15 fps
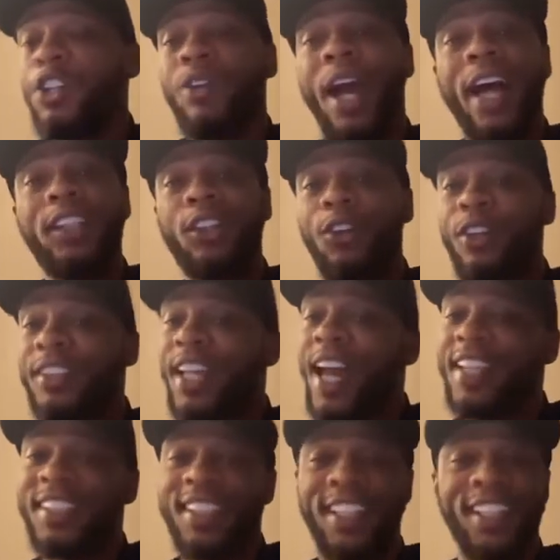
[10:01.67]
You had the
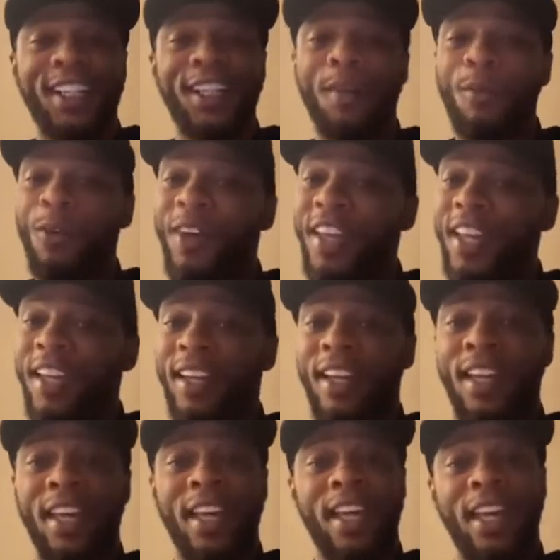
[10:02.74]
audacity to come on here
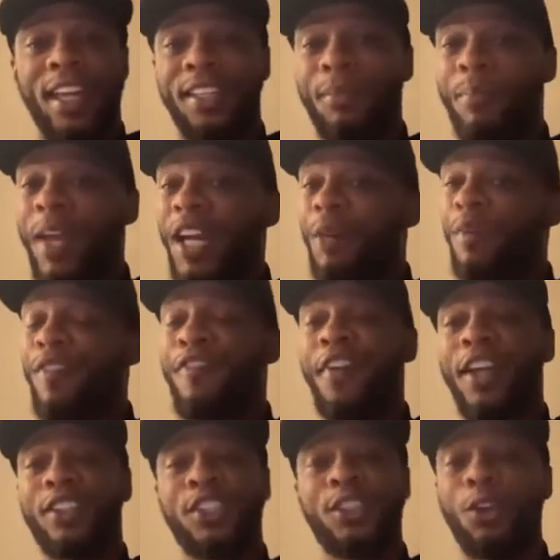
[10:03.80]
and make up a
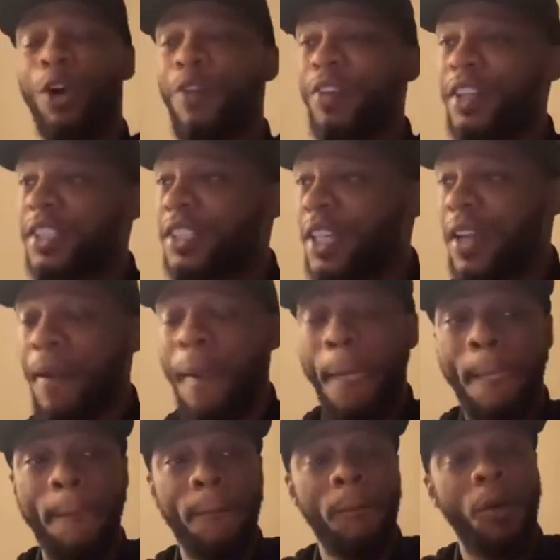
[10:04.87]
fake story and say,
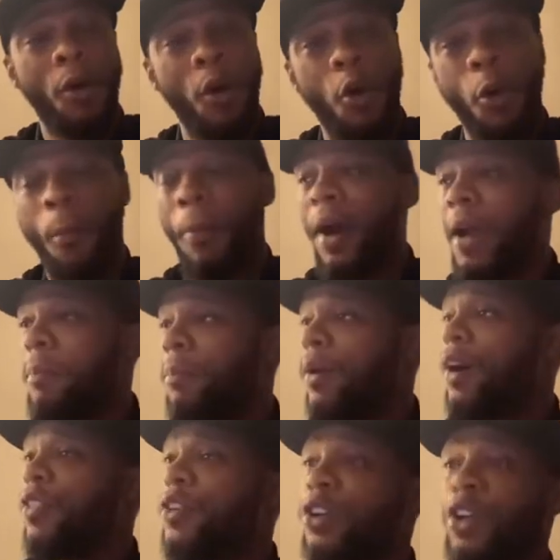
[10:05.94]
oh, my
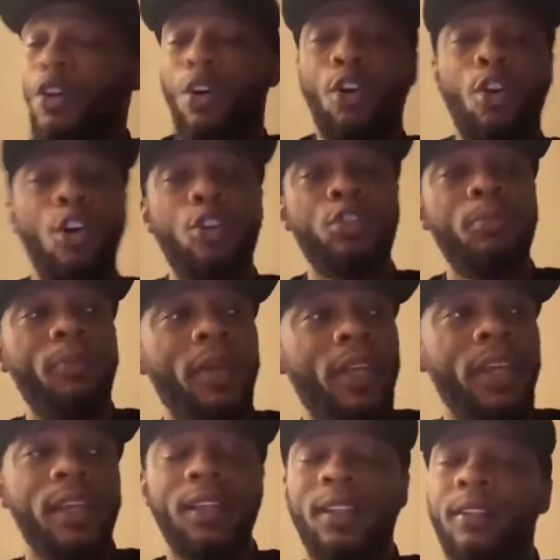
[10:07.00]
mother called
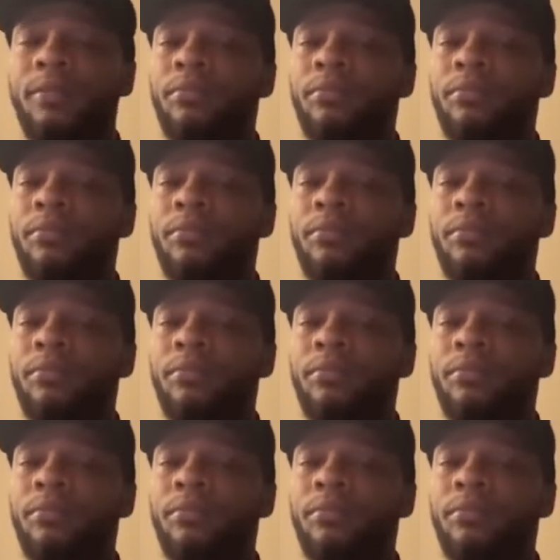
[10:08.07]
me.